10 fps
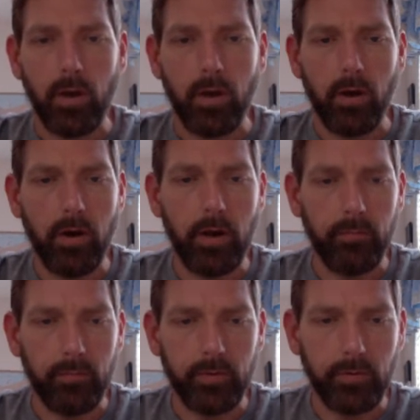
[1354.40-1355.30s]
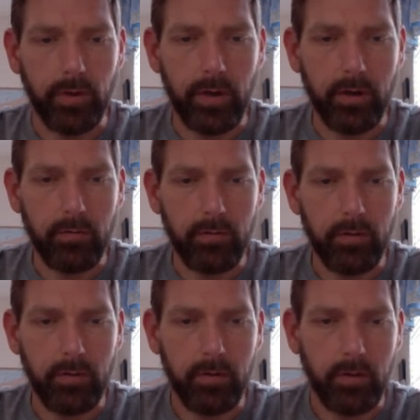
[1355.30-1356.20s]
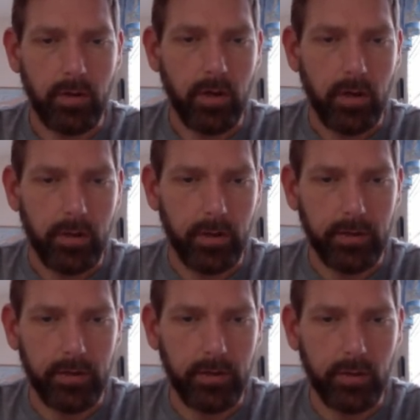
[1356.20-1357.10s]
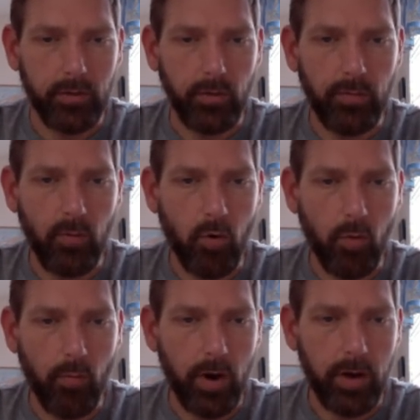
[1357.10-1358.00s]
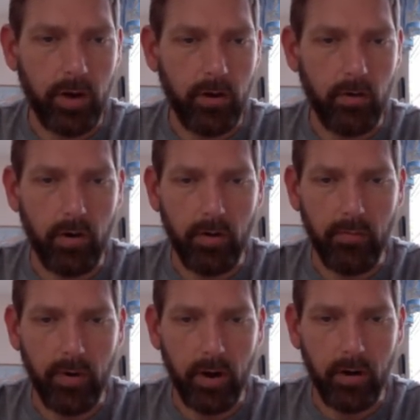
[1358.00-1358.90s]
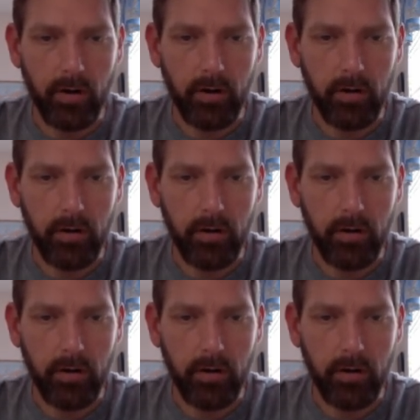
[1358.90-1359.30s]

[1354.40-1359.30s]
All right. So now this is the new form right here of our